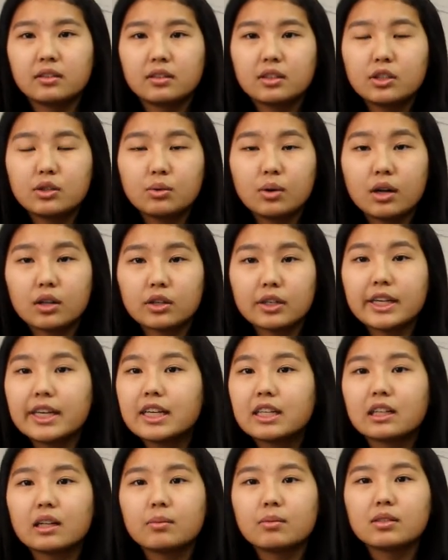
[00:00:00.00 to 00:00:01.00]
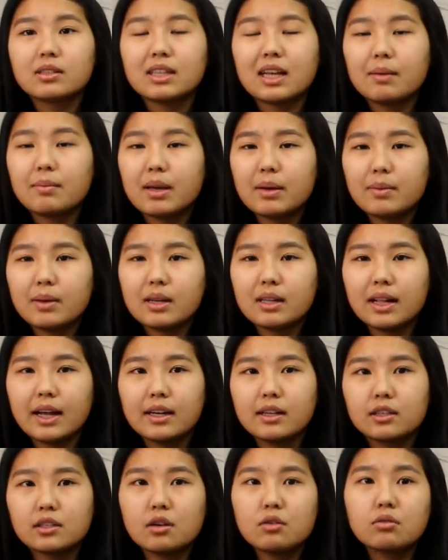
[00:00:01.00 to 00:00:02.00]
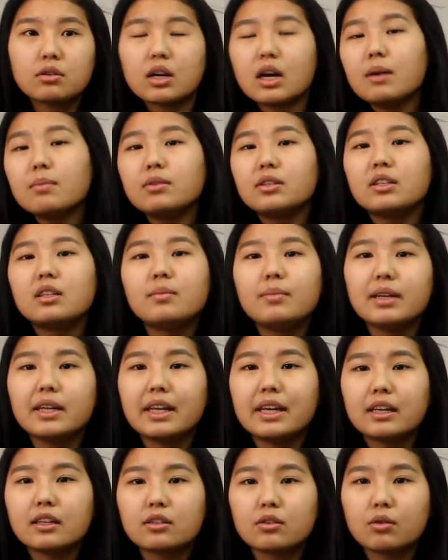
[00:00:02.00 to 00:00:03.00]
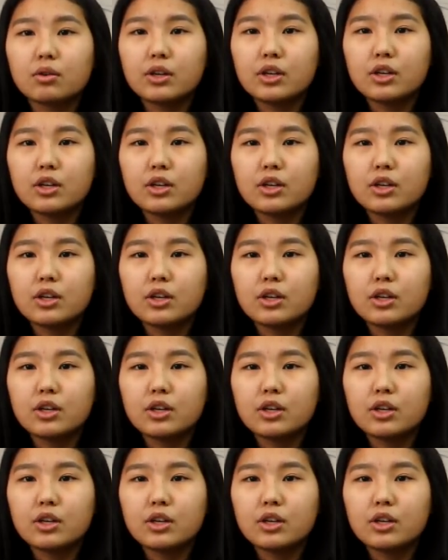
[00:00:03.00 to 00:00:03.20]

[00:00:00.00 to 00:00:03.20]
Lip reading: to other key clubbers that maybe don't come to the meetings, or